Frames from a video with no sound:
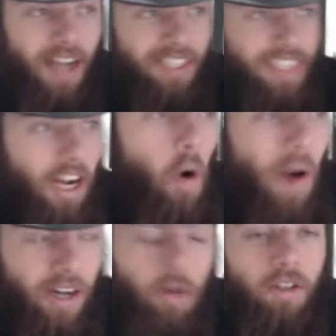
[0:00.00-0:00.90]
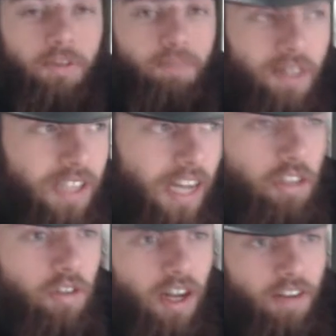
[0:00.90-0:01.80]
It's like, oh, I'm gonna protect
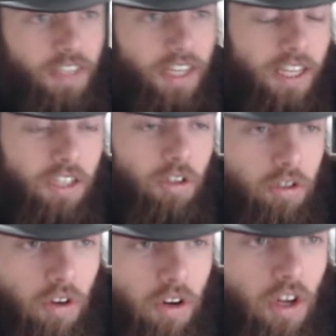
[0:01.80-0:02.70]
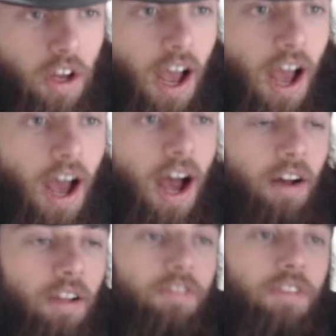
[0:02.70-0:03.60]
you, kind of thing. He's also
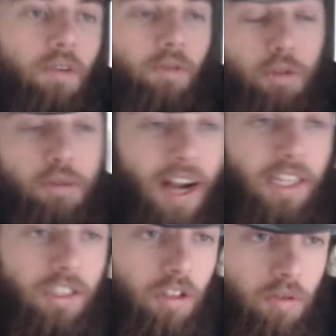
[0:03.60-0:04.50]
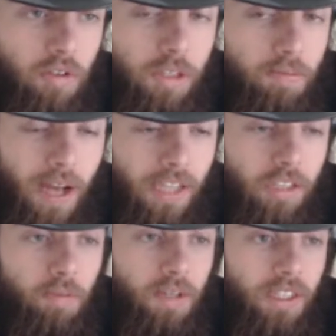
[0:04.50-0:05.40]
uh, tries to do his best
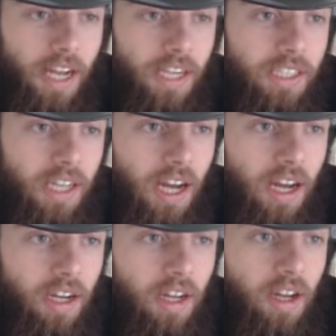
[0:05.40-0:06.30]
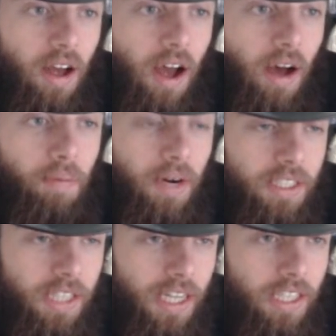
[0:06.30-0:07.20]
to protect uh, uh,
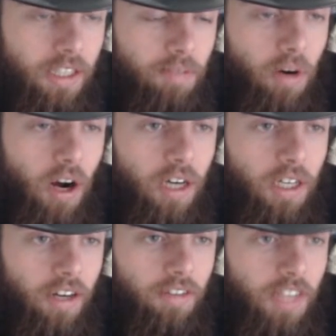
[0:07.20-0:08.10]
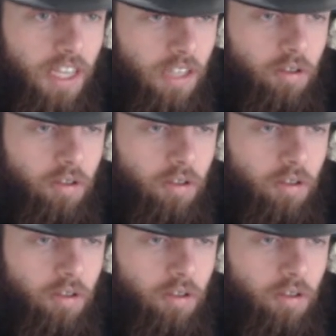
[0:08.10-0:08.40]
protect Eddie Brock, kind of thing.